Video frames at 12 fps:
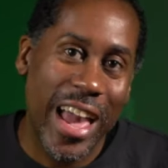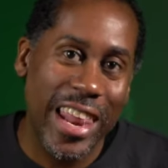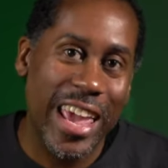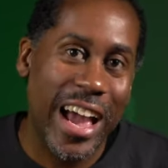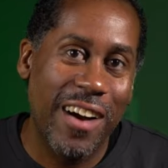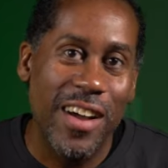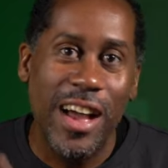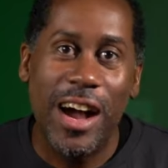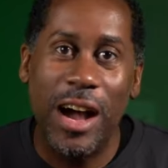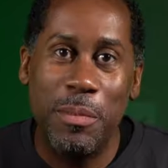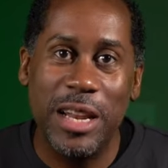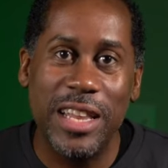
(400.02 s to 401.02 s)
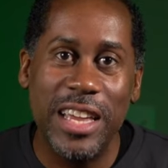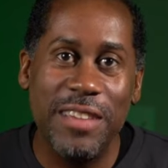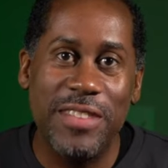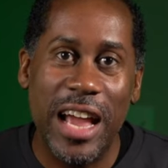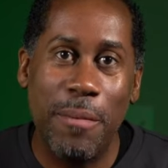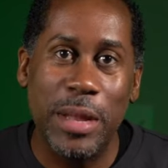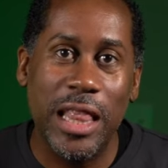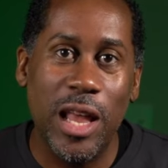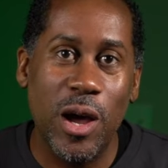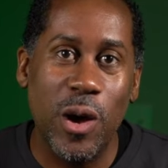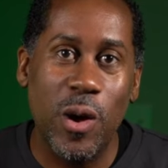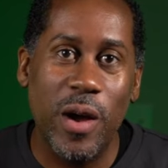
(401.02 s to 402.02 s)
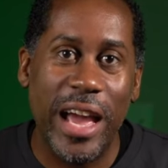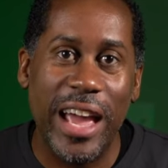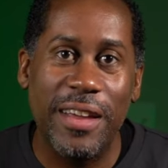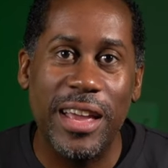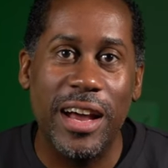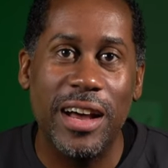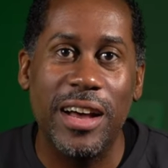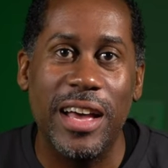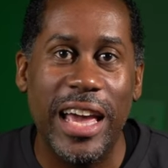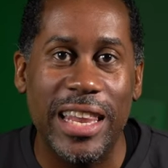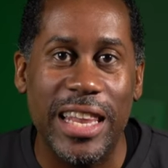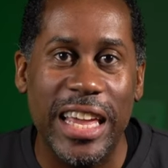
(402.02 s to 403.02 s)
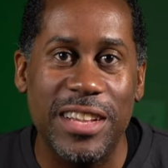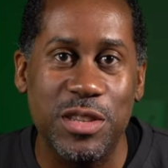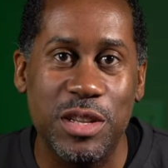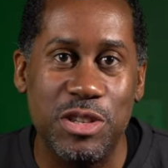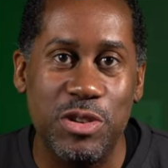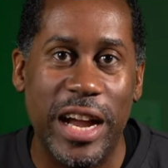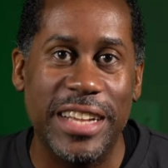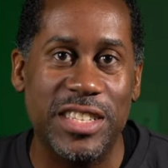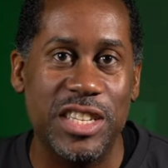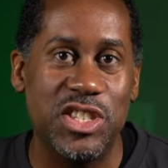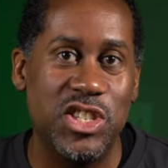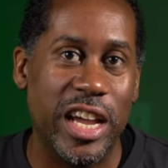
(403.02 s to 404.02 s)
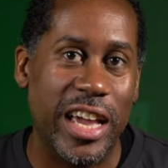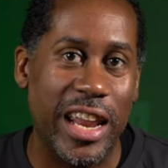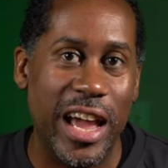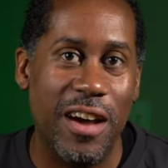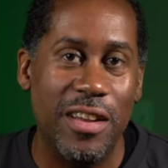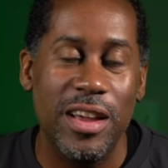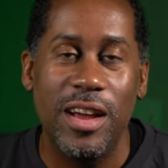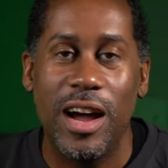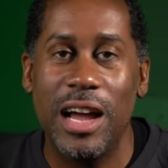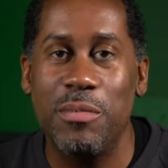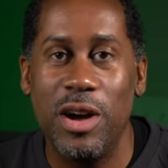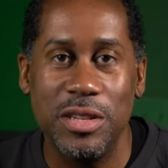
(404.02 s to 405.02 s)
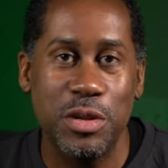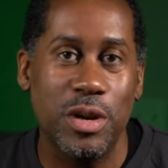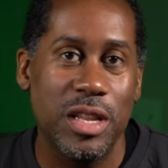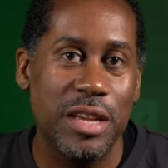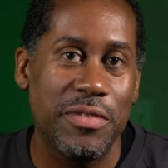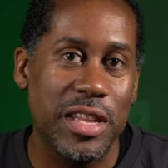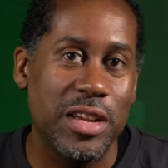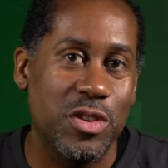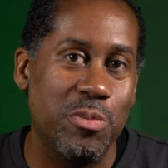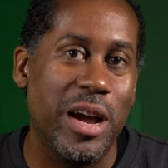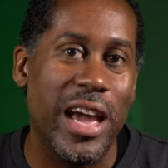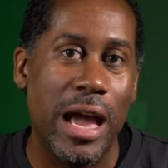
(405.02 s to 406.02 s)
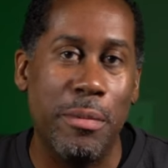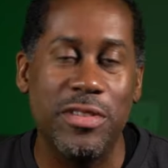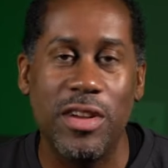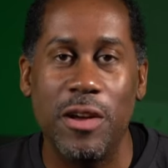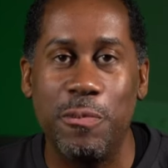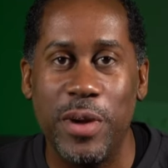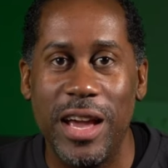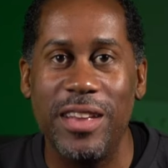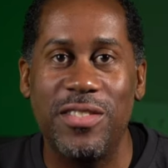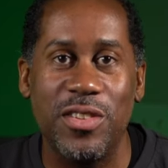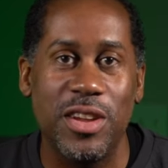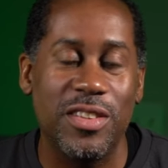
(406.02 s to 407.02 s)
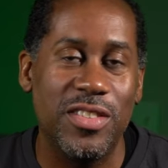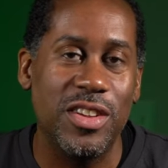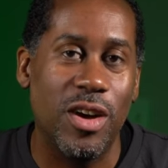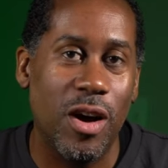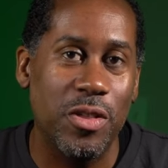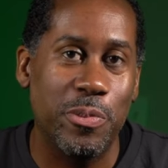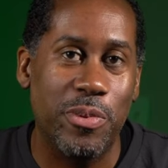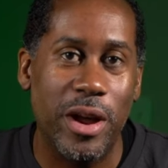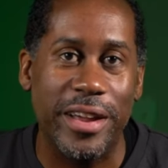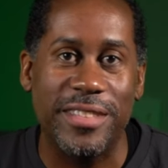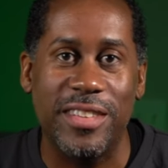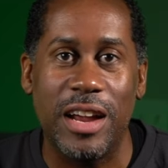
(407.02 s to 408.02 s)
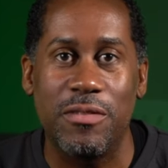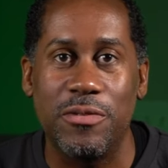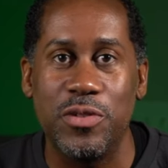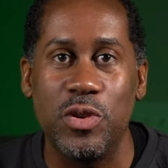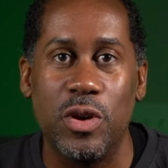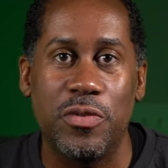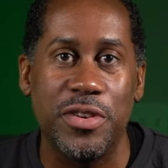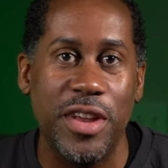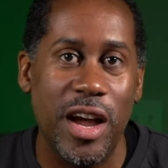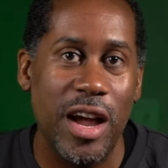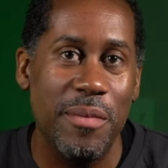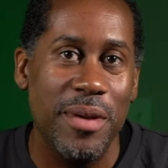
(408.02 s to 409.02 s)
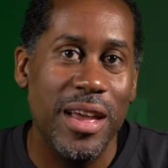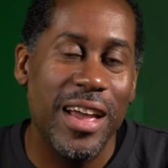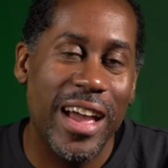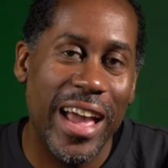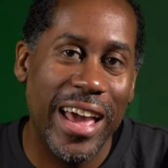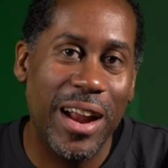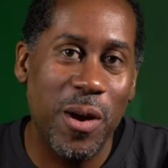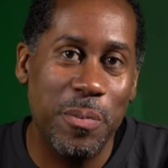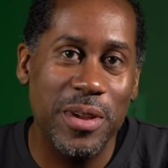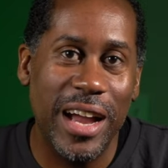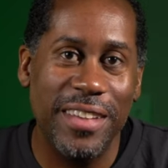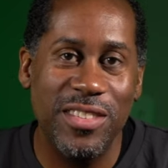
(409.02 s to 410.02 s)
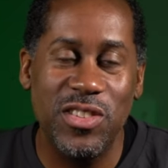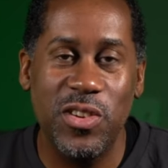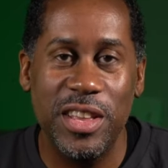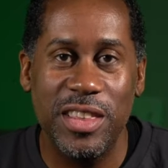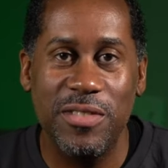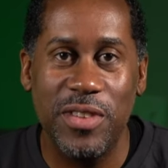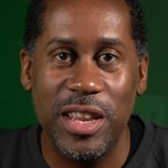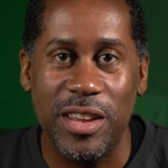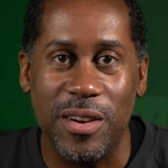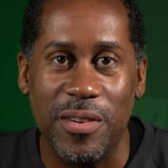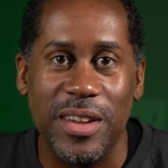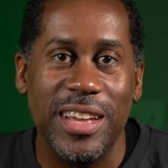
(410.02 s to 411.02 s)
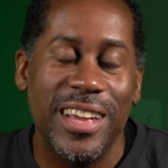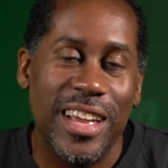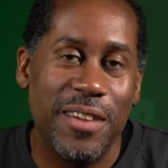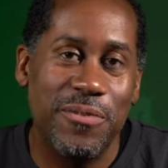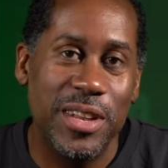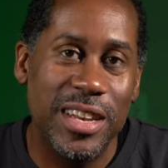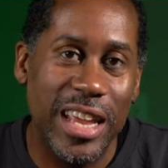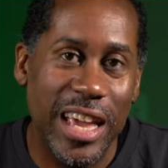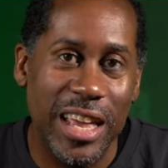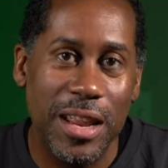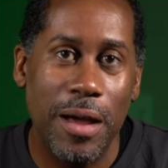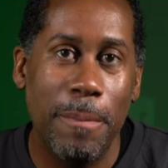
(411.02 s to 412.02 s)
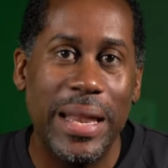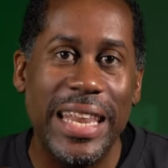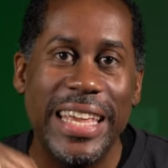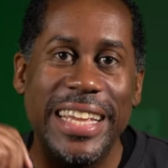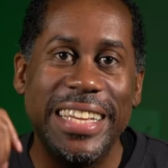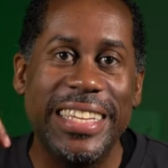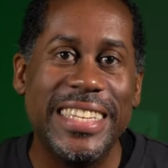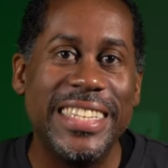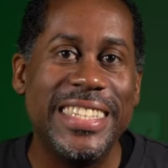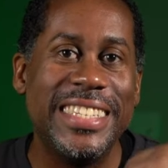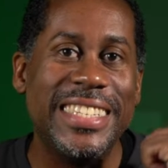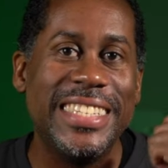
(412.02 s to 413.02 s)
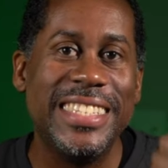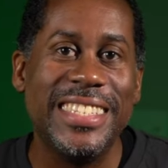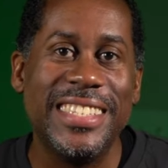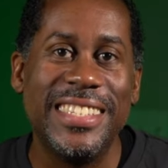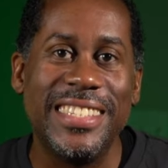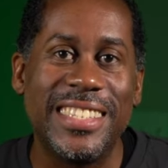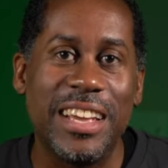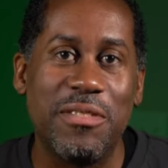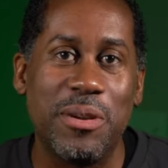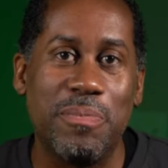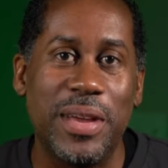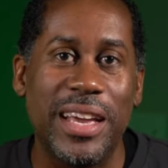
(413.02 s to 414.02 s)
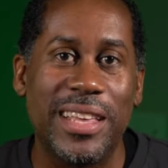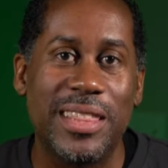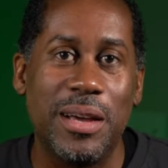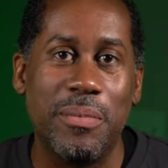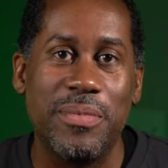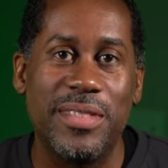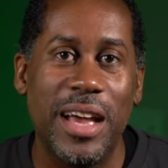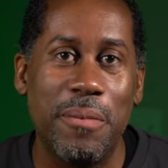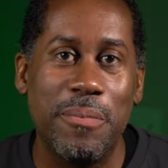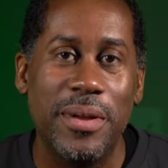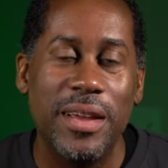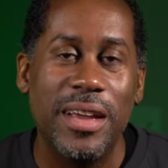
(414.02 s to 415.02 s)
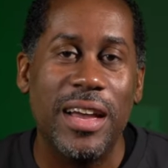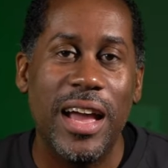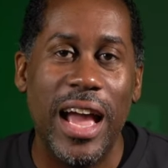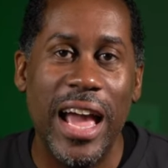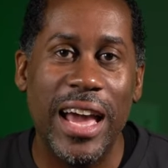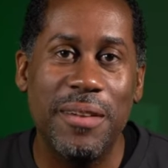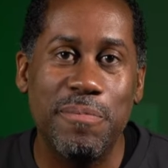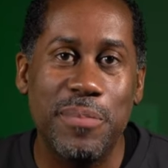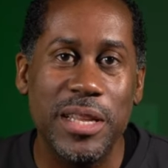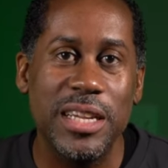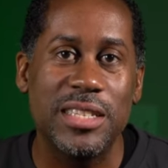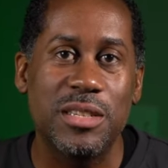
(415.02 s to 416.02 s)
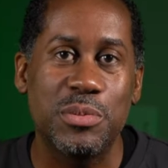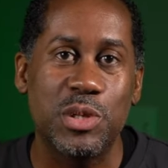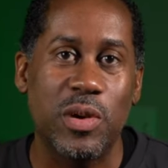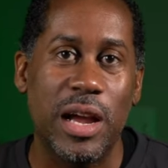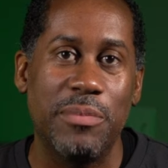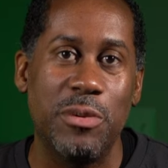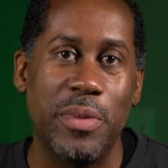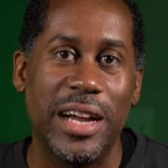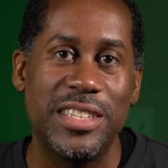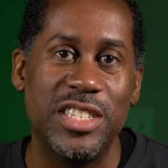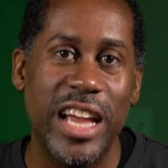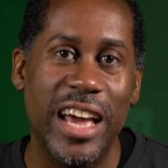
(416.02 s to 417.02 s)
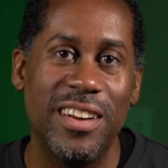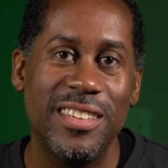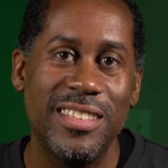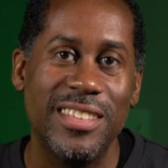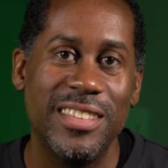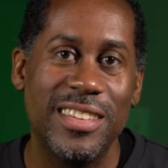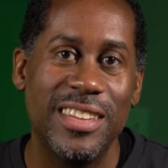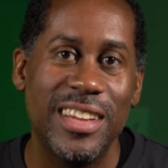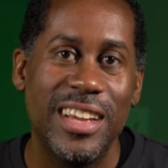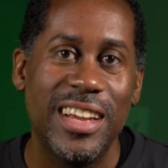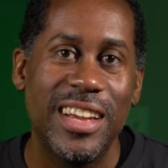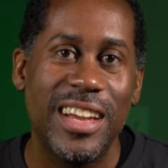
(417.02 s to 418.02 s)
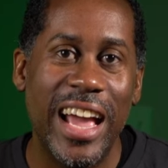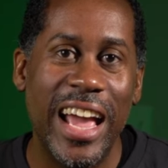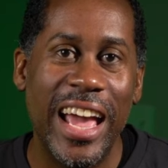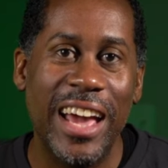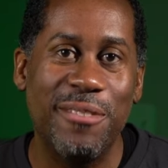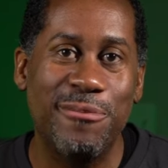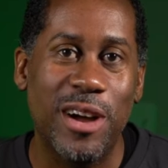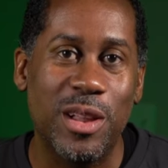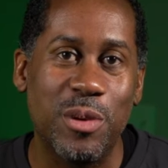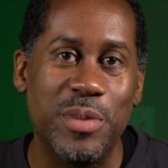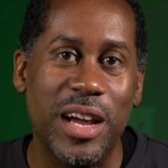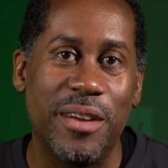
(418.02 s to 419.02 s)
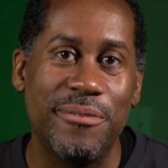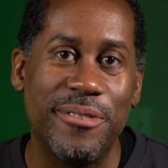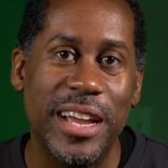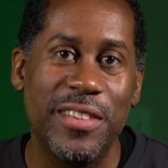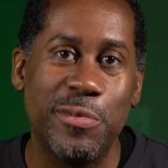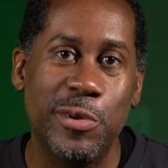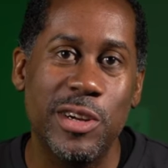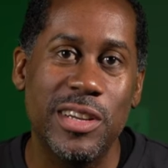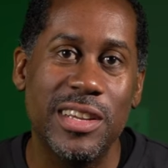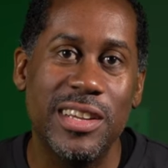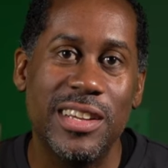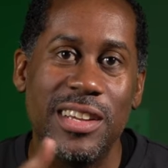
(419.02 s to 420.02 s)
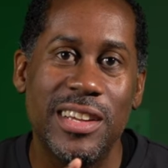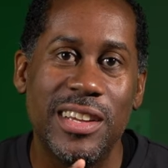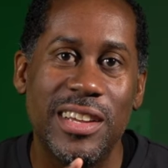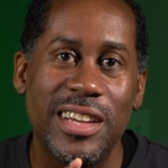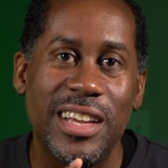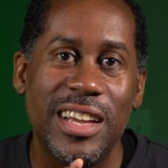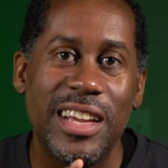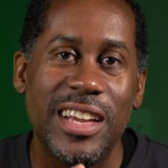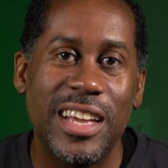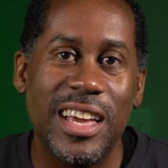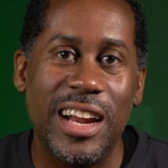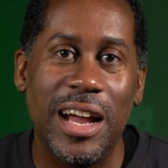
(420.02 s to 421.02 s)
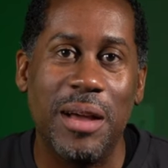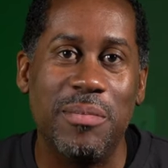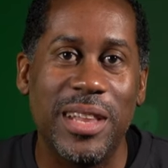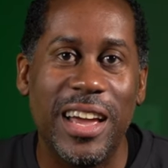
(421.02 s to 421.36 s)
anyhow, I'm gonna leave down below a link so that you guys can check it out. I'm also going to leave a link to my Amazon page so you can see all the products that I've reviewed over time. And I hope you guys enjoyed this video. If you did, please give it a big thumbs up and please subscribe to my channel and follow me on Facebook. And I am